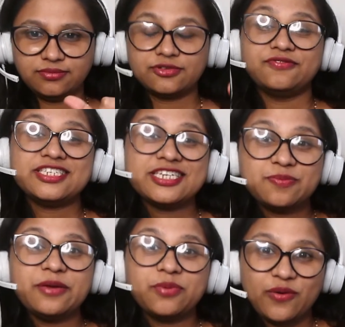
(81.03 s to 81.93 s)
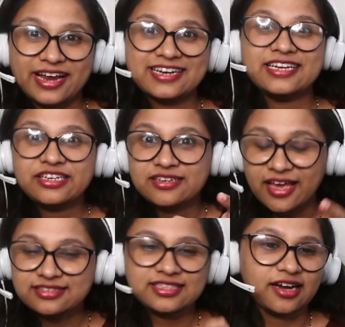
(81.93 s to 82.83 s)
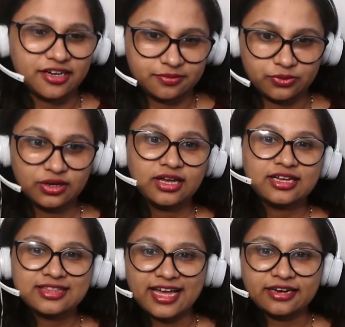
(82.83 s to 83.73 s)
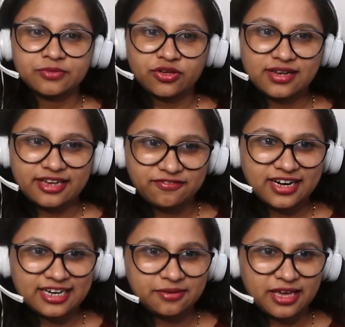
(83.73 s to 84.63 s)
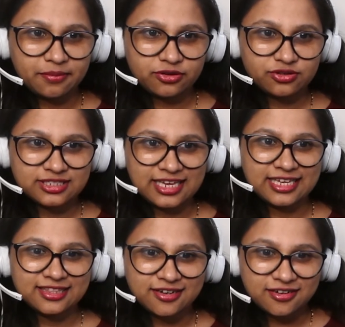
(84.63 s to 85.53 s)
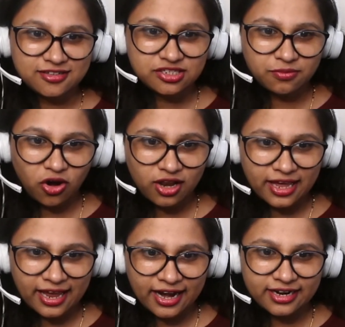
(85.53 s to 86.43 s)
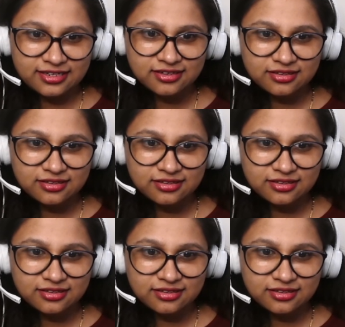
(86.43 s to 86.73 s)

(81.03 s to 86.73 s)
which is being provided in NCERT book, then you will definitely be able to see the small head.